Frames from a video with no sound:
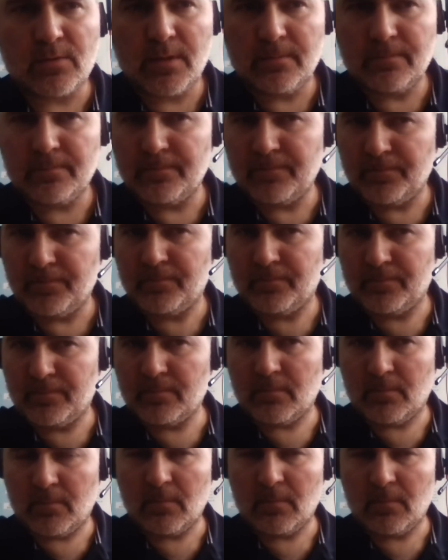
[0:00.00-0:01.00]
how far back
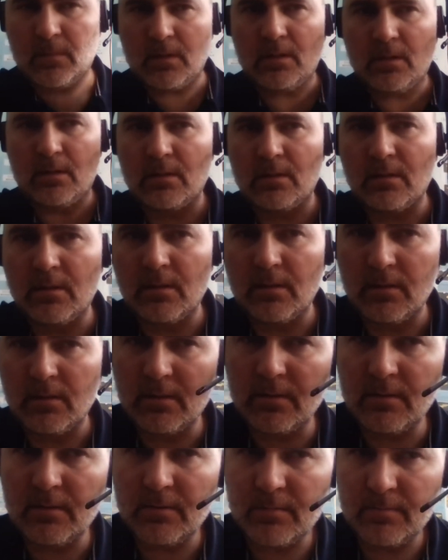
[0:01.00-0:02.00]
this kind of
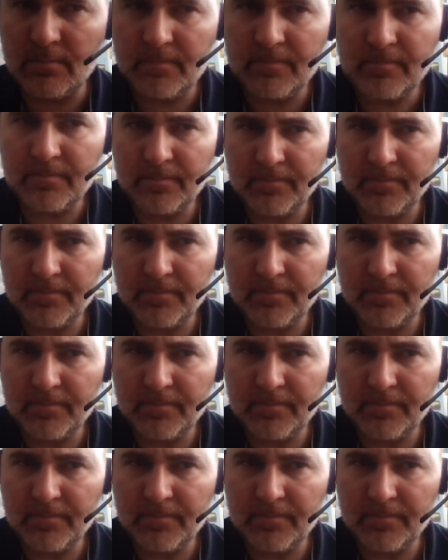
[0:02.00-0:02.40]
thinking goes for